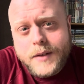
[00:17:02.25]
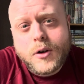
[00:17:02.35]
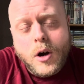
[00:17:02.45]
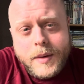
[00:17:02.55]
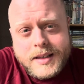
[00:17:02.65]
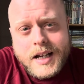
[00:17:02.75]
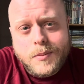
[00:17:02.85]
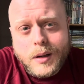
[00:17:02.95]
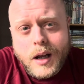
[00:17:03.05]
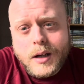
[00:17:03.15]
a comment down
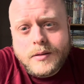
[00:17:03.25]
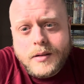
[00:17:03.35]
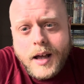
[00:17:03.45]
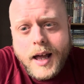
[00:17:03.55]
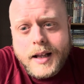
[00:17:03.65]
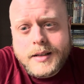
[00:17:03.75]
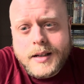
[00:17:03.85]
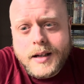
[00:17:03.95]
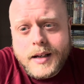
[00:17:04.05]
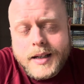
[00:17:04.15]
below and
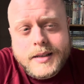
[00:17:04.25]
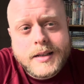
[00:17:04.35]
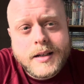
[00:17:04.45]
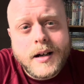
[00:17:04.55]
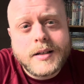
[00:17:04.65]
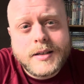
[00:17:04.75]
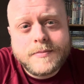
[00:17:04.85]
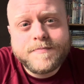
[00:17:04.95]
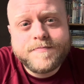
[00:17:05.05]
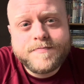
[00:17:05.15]
let's discuss.
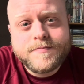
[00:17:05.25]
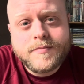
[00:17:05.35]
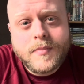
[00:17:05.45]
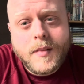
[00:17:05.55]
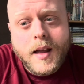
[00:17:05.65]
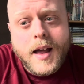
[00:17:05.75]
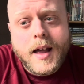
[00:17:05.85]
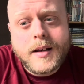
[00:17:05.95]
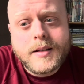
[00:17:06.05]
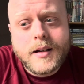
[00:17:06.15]
And